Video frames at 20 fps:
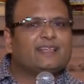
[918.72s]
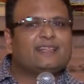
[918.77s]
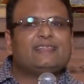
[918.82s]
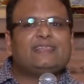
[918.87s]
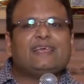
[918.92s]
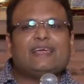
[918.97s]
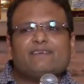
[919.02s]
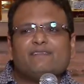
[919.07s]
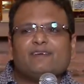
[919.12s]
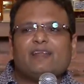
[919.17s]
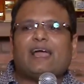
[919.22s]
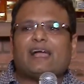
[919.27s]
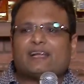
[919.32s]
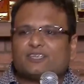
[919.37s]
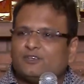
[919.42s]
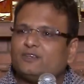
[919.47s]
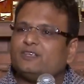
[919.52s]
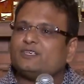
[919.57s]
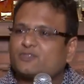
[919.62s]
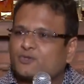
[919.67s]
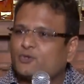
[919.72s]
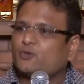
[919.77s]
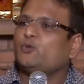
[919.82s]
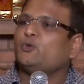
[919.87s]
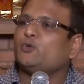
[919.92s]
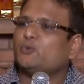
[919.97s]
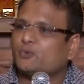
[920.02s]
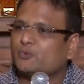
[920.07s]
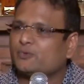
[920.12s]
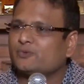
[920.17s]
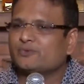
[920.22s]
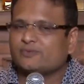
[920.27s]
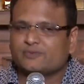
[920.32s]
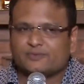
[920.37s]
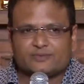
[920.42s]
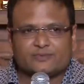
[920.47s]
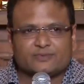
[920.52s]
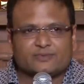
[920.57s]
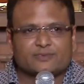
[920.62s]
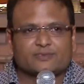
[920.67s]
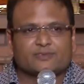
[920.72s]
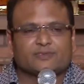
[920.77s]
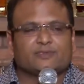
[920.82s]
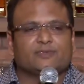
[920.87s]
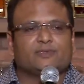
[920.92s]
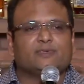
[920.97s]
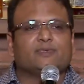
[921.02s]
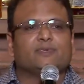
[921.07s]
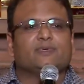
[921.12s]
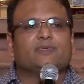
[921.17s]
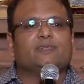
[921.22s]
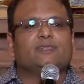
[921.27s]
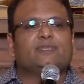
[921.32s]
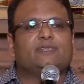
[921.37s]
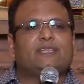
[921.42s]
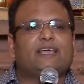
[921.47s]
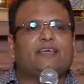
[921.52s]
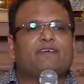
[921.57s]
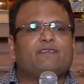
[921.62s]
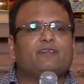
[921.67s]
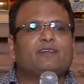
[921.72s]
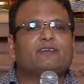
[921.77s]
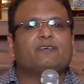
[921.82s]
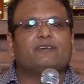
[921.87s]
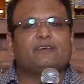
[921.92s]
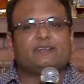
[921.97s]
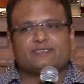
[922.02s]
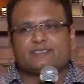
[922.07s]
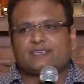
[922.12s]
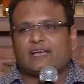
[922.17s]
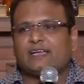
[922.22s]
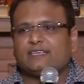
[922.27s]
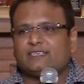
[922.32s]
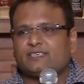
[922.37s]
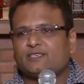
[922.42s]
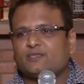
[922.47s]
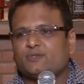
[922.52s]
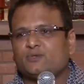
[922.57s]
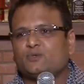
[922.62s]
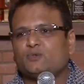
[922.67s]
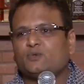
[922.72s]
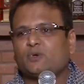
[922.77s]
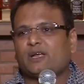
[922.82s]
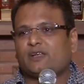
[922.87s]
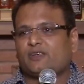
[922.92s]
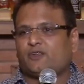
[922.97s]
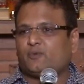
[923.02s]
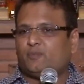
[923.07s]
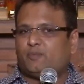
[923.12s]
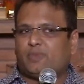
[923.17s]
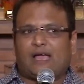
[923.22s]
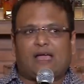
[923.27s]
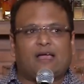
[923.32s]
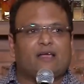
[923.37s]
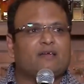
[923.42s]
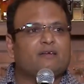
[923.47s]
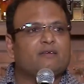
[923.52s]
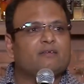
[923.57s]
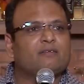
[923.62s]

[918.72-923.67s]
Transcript: they will actually screw you. They will criticize you at your back.